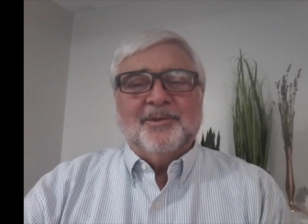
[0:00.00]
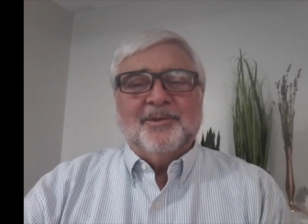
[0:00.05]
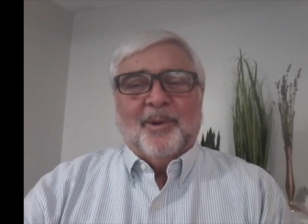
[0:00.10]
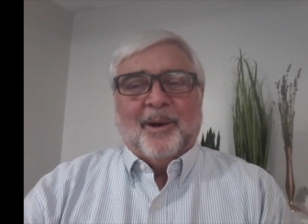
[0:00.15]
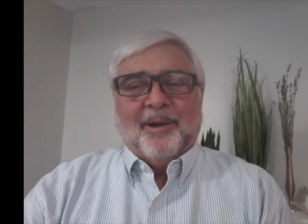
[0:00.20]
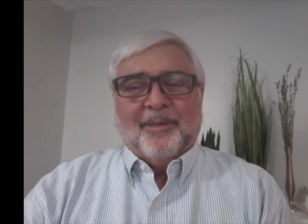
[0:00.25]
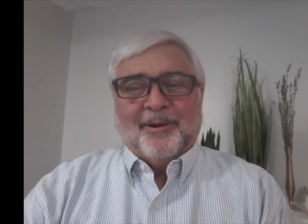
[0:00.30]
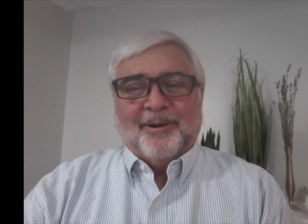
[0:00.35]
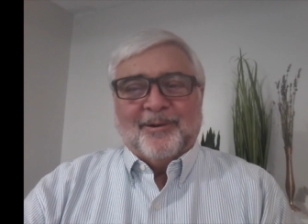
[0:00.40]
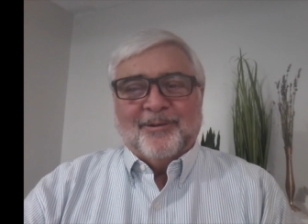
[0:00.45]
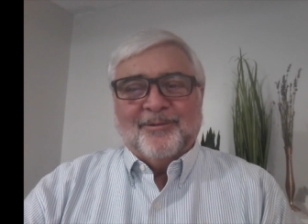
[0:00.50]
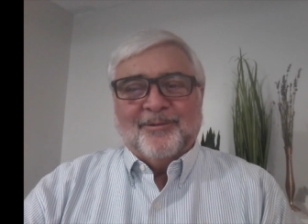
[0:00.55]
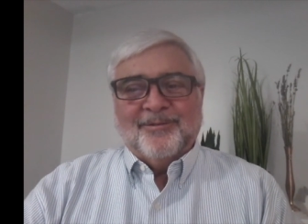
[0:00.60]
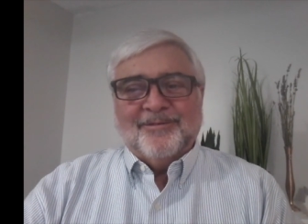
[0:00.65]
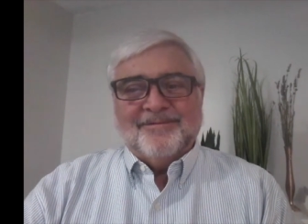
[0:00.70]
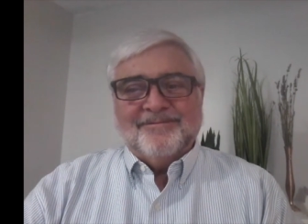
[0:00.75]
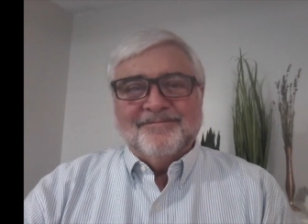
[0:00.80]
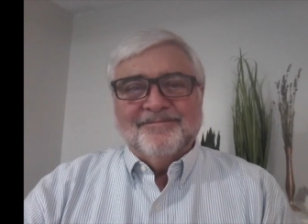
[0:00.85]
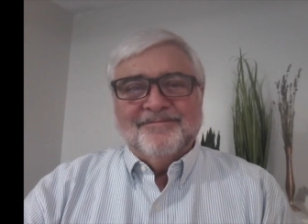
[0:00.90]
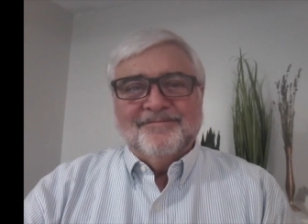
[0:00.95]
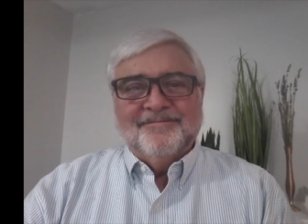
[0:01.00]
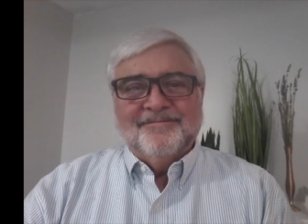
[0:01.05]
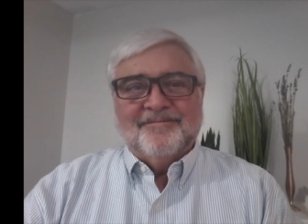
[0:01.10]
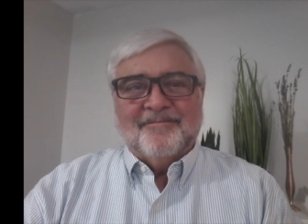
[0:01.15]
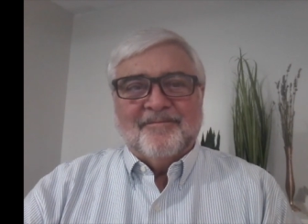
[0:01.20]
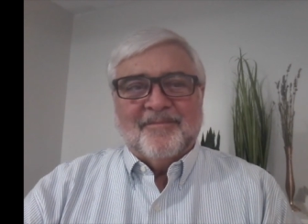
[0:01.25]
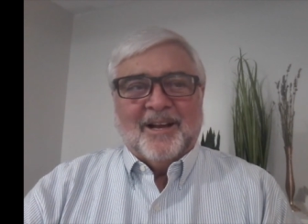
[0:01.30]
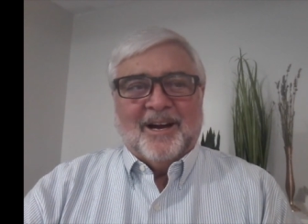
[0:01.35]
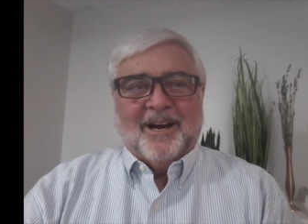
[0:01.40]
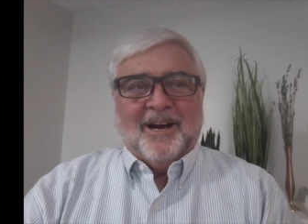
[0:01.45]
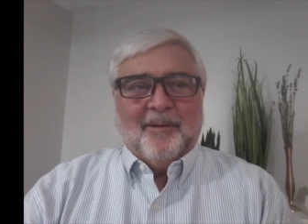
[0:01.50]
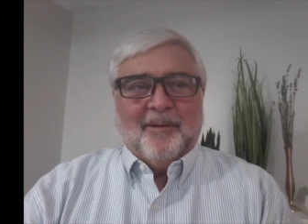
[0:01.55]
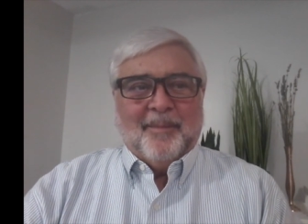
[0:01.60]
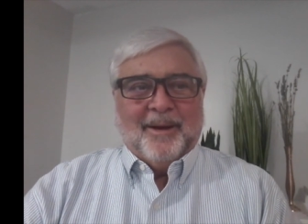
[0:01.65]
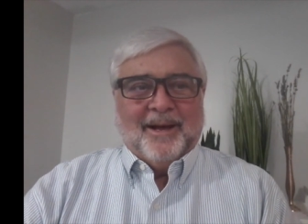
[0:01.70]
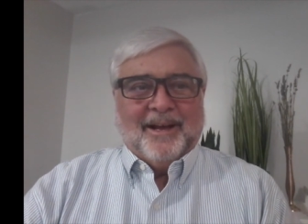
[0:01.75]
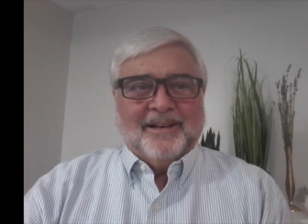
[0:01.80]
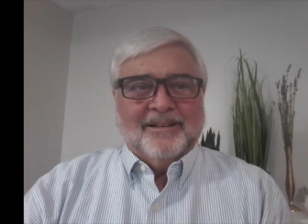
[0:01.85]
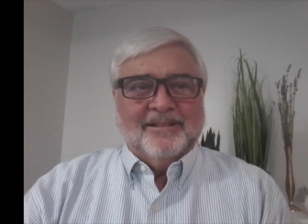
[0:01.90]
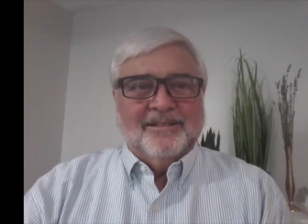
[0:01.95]
to others.
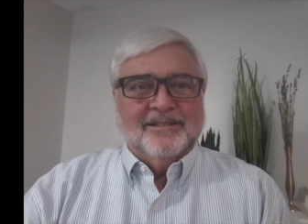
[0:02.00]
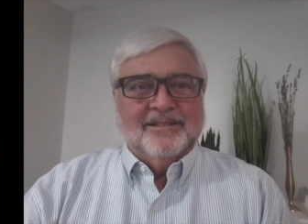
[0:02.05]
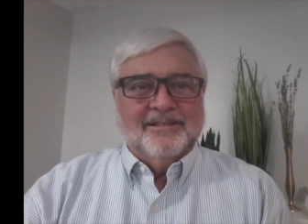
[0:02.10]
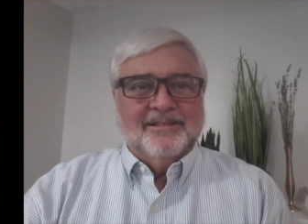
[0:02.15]
Amen.